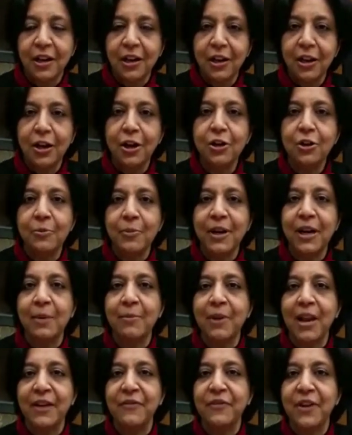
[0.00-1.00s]
learn to
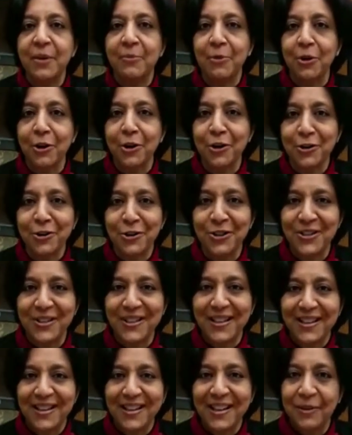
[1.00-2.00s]
become lifetime learners.
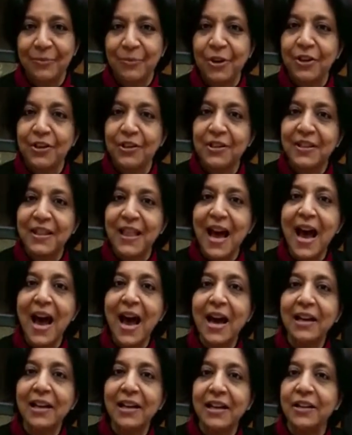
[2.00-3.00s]
Because
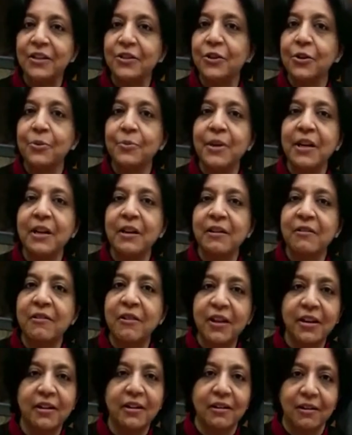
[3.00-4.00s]
that is going to be
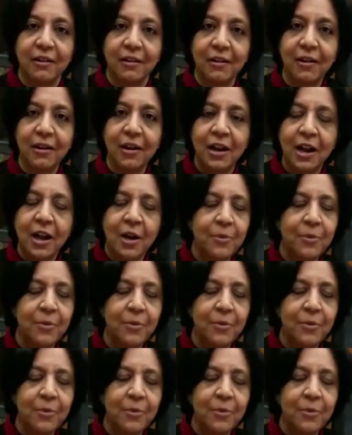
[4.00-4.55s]
critical.